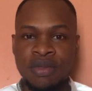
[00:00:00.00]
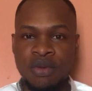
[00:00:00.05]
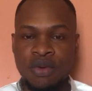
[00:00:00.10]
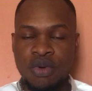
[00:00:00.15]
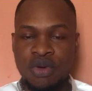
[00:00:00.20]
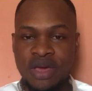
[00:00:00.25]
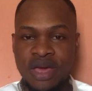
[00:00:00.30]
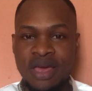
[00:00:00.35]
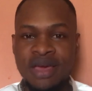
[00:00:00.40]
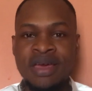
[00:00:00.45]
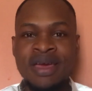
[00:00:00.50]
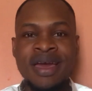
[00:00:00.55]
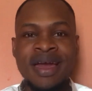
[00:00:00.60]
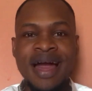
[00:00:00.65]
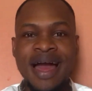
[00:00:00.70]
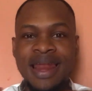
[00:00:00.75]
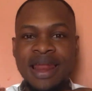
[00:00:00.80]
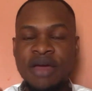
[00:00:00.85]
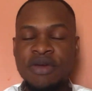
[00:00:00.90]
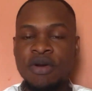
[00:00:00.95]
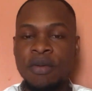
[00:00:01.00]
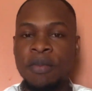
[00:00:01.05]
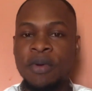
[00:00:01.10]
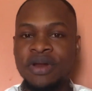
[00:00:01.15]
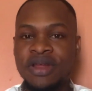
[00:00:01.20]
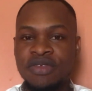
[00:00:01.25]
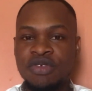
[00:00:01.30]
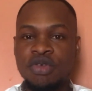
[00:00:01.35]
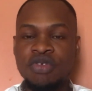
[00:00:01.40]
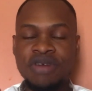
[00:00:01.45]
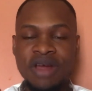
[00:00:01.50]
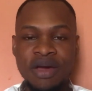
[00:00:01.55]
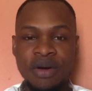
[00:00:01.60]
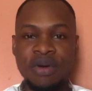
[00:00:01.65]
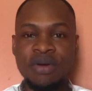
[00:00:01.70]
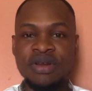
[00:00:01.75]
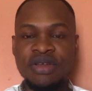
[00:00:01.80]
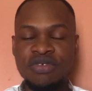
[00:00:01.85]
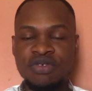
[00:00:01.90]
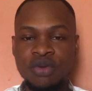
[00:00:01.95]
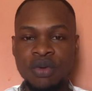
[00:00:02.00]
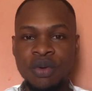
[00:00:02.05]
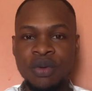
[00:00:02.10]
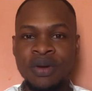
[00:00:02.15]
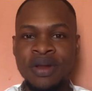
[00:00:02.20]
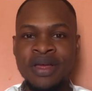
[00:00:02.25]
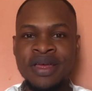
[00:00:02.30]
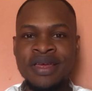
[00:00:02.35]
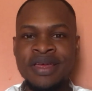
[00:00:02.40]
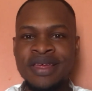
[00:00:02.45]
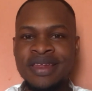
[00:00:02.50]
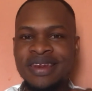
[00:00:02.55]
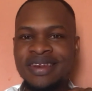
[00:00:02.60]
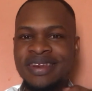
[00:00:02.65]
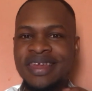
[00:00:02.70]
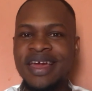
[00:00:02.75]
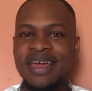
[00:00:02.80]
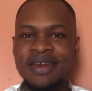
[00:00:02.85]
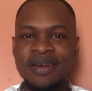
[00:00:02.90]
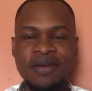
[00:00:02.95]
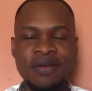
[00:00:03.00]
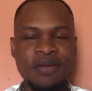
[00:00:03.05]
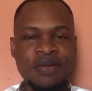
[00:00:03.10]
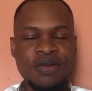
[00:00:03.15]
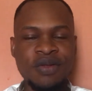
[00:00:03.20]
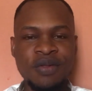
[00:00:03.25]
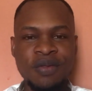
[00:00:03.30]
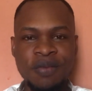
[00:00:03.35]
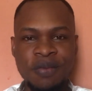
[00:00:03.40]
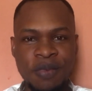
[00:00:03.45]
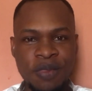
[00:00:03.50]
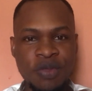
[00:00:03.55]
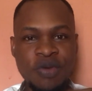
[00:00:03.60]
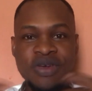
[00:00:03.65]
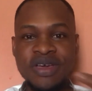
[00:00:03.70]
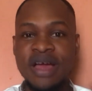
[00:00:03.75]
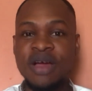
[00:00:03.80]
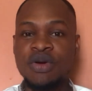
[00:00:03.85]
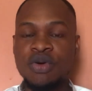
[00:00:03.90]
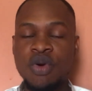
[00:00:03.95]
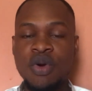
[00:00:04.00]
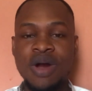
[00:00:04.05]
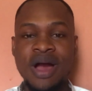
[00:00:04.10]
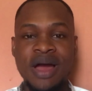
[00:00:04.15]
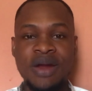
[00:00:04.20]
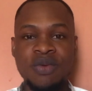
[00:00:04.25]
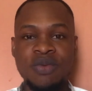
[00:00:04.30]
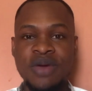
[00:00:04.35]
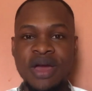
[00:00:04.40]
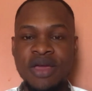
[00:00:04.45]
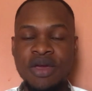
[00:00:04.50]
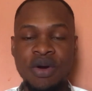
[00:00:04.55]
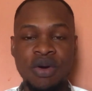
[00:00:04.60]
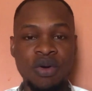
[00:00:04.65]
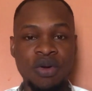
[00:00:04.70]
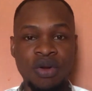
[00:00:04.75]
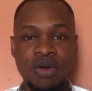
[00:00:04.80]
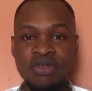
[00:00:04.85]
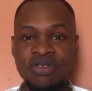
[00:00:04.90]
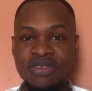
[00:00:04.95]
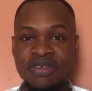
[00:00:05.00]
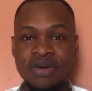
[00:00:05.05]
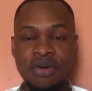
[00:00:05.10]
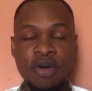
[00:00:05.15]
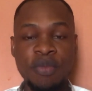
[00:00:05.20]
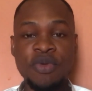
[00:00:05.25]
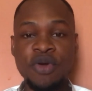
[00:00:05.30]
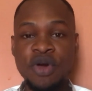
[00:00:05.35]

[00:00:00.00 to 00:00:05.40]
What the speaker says: Okay, allow your body to dry on its own. Then you can go and wear your clothes, rub